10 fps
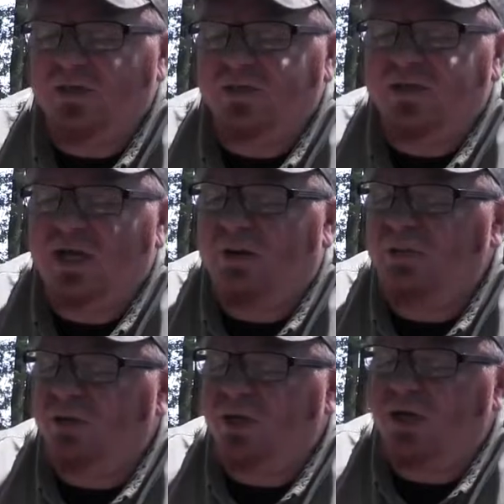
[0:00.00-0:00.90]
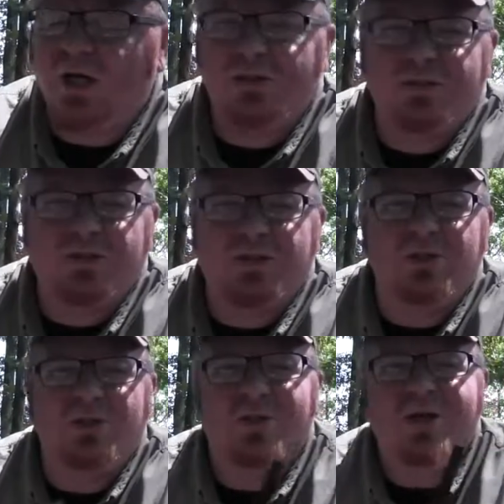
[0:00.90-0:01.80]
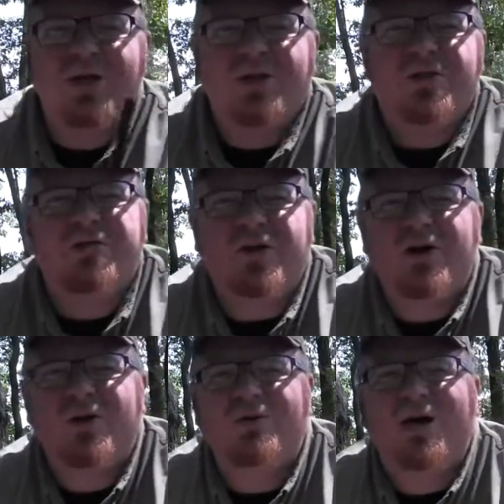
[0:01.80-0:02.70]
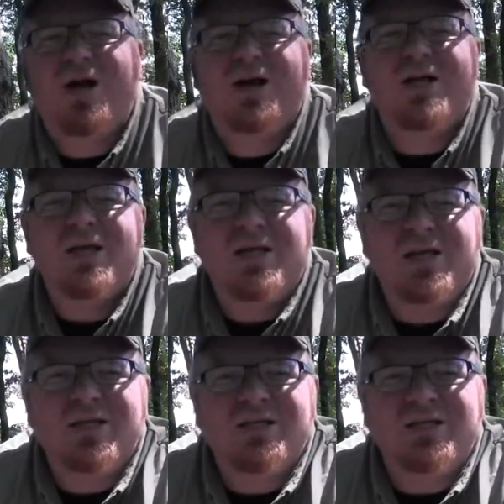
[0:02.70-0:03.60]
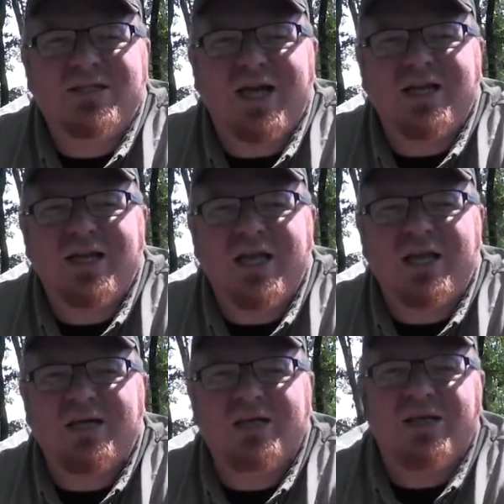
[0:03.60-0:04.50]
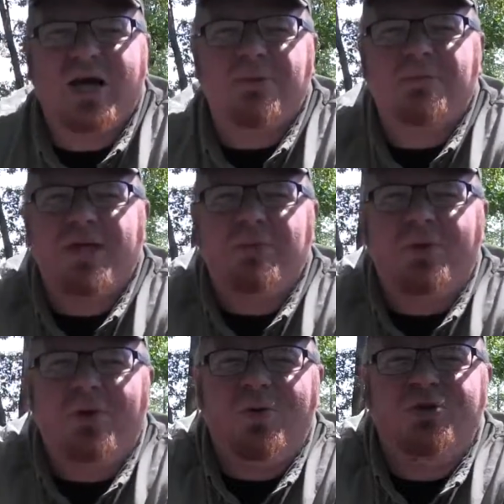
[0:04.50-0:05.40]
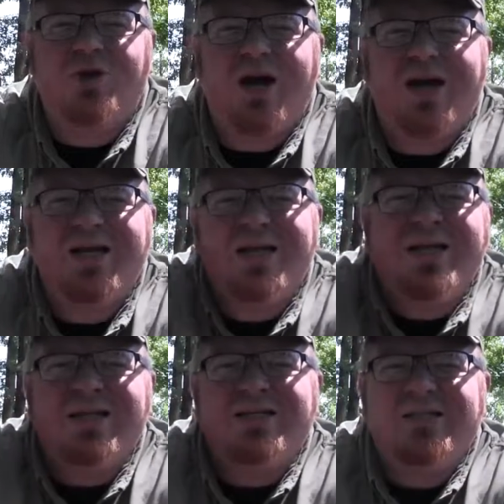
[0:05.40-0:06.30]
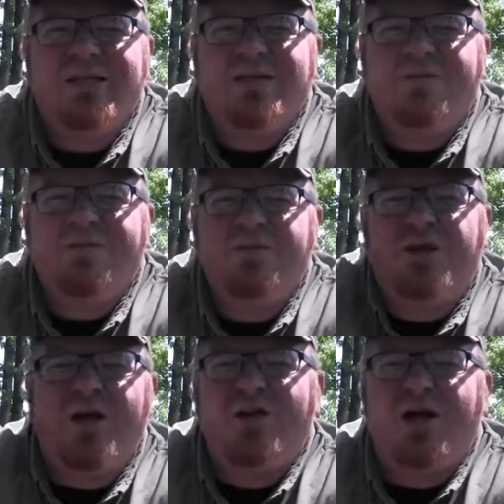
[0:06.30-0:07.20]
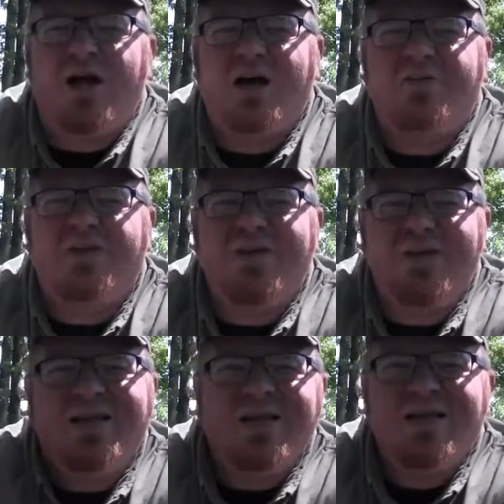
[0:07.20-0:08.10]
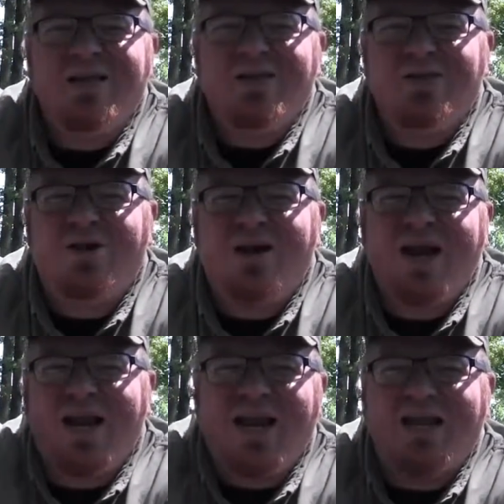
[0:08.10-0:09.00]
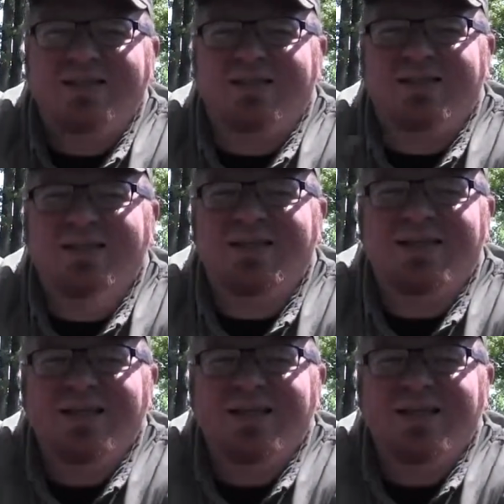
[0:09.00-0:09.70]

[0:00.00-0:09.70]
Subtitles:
oftentimes when it comes to the ferro rod is the technique. A lot of people will try to flail off their hands.